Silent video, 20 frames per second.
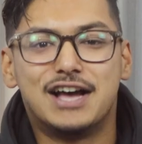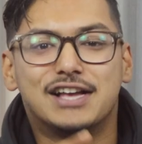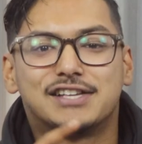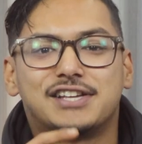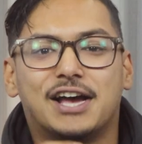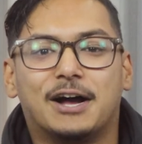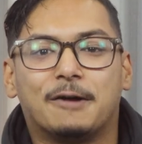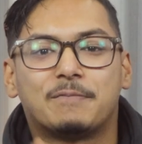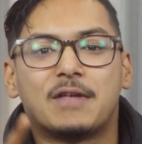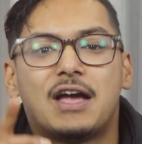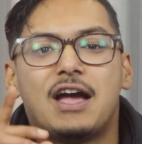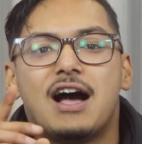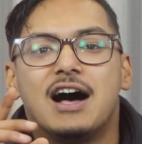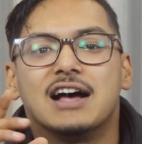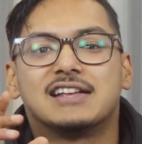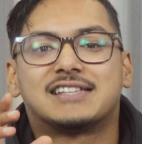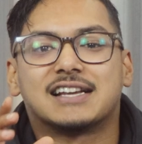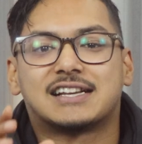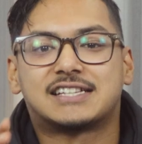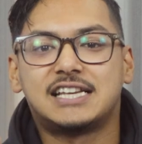So,
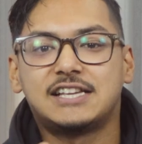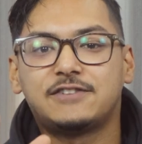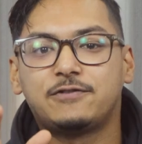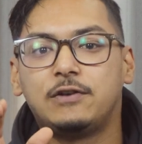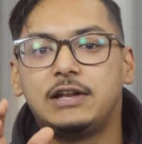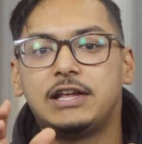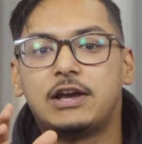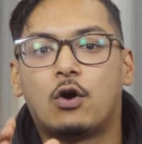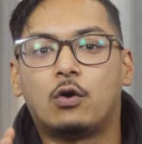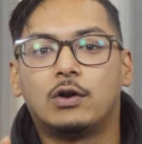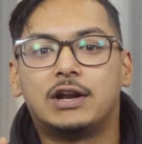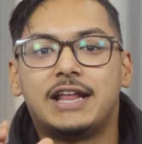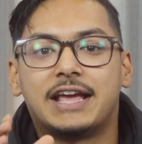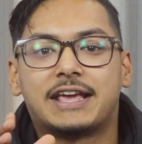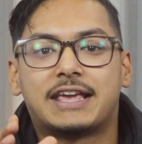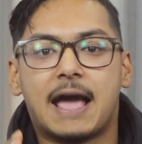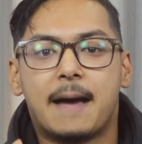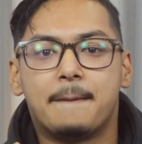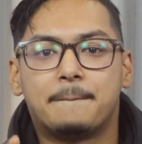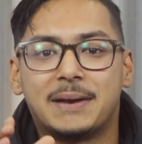a successfully
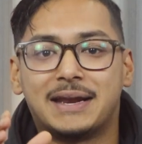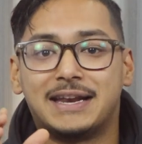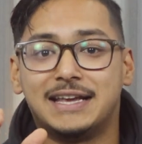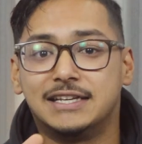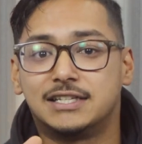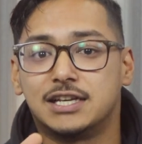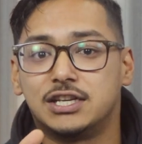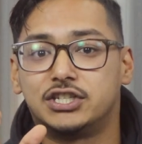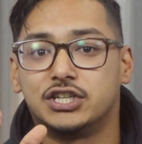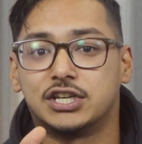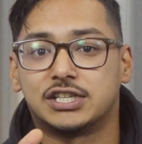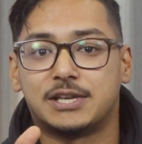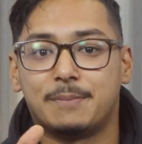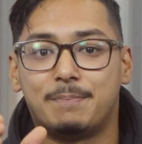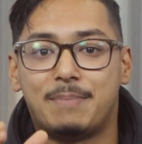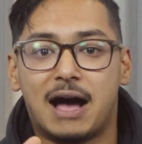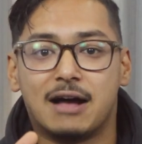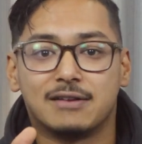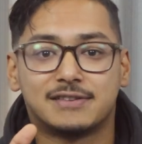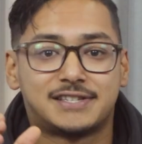holiday campaign isn't just
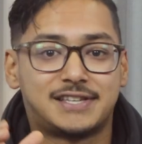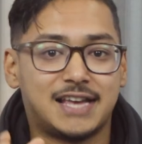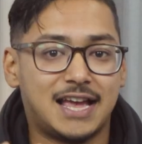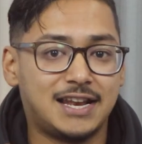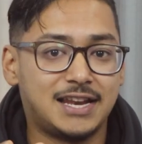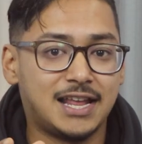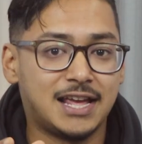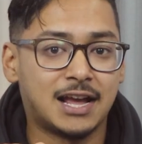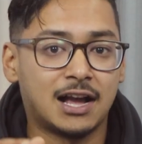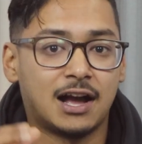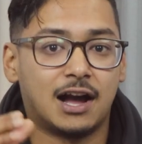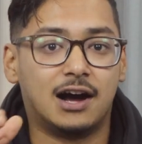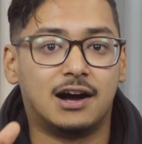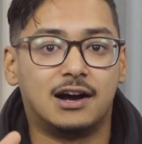about sending